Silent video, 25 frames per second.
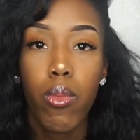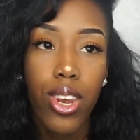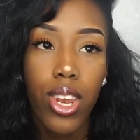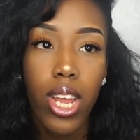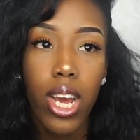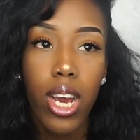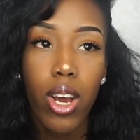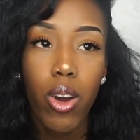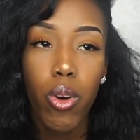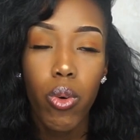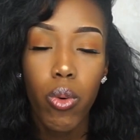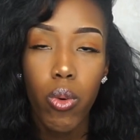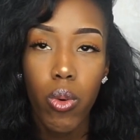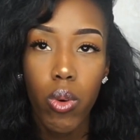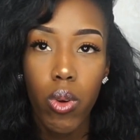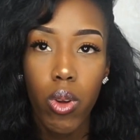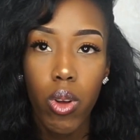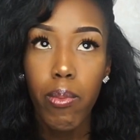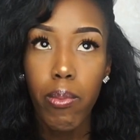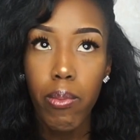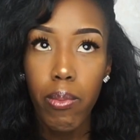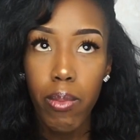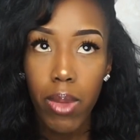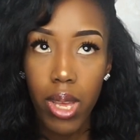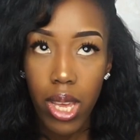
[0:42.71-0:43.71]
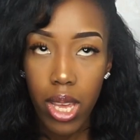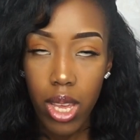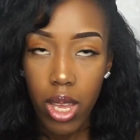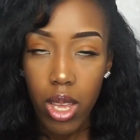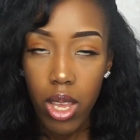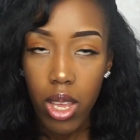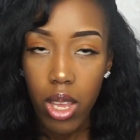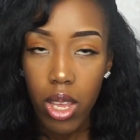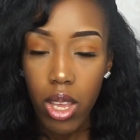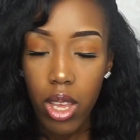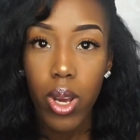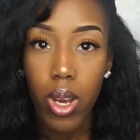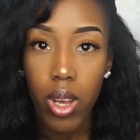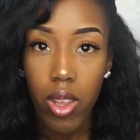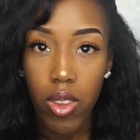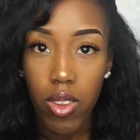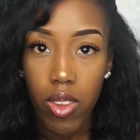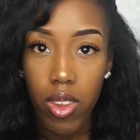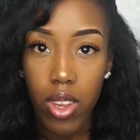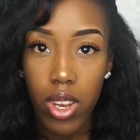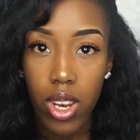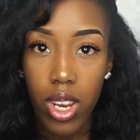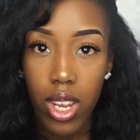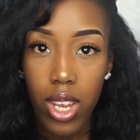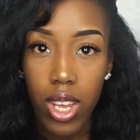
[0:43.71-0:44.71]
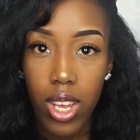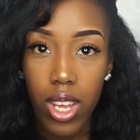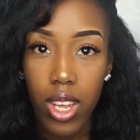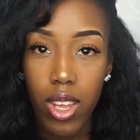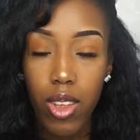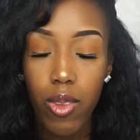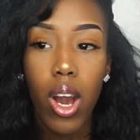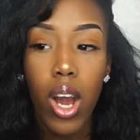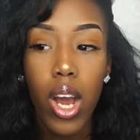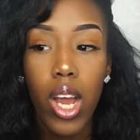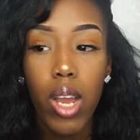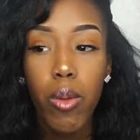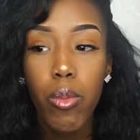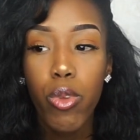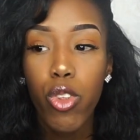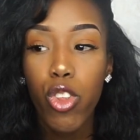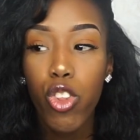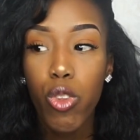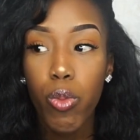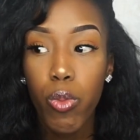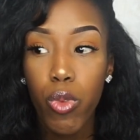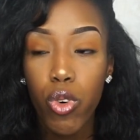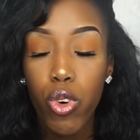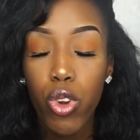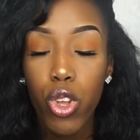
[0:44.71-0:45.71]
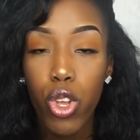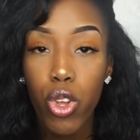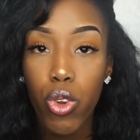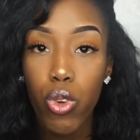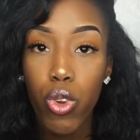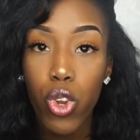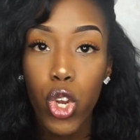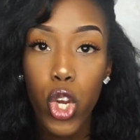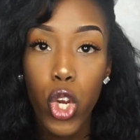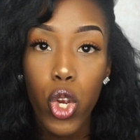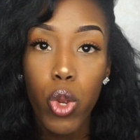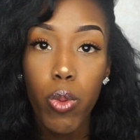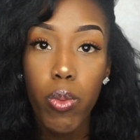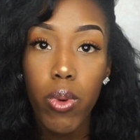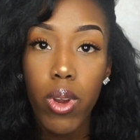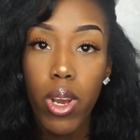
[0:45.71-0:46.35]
Now, me personally, I'm a small YouTuber.